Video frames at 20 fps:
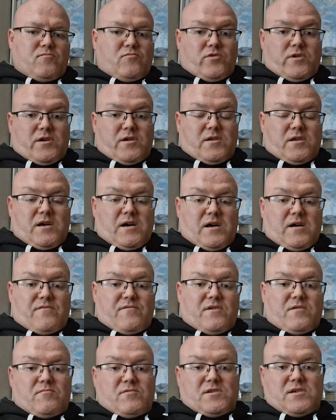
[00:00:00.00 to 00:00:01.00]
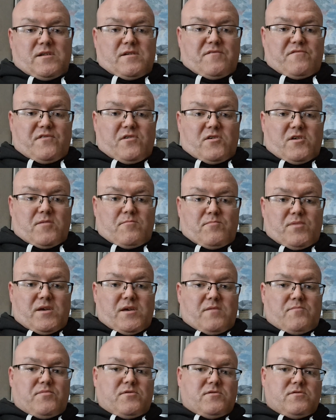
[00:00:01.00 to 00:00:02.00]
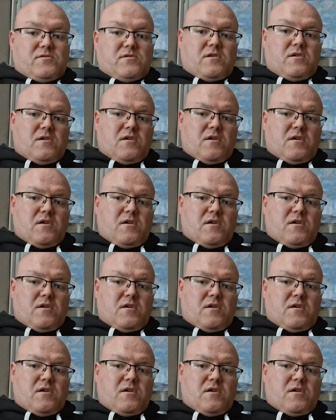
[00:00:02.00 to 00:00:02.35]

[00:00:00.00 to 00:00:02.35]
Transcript: Whatever you have, it was in the fucking papers.